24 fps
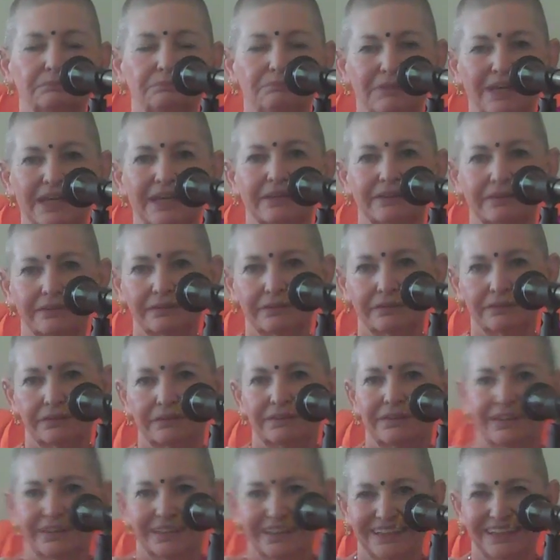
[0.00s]
Better
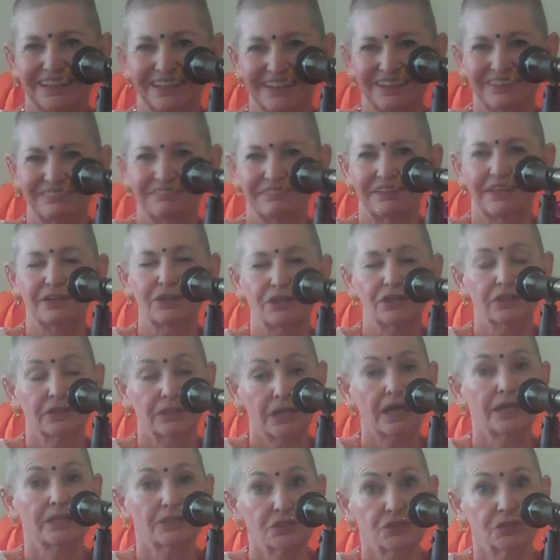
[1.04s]
if
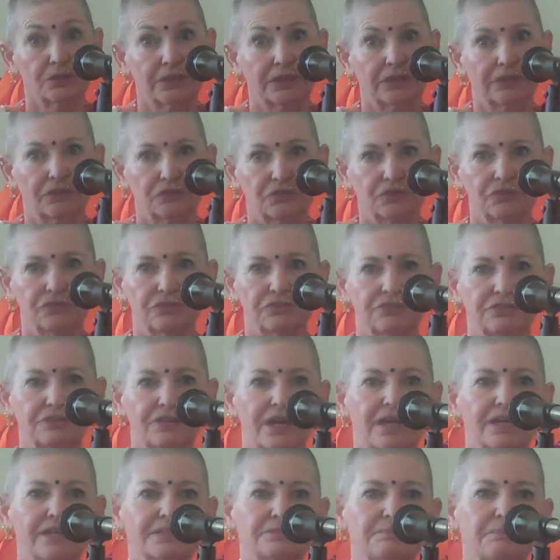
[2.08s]
they're not doing
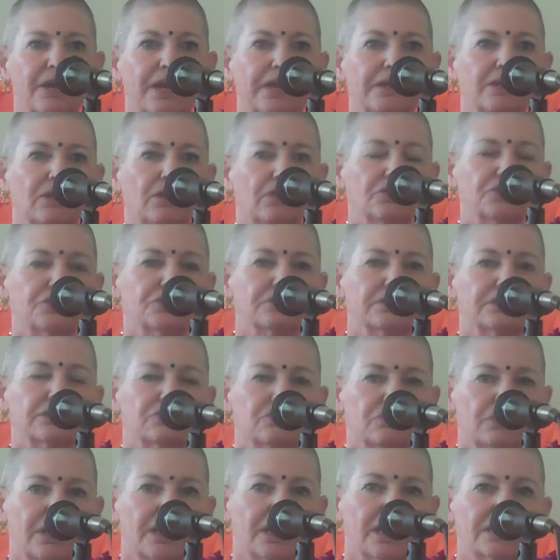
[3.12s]
drugs, mind
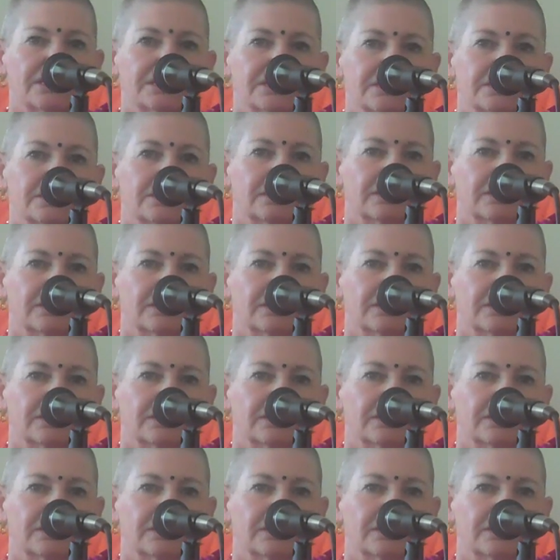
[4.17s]
altering drugs.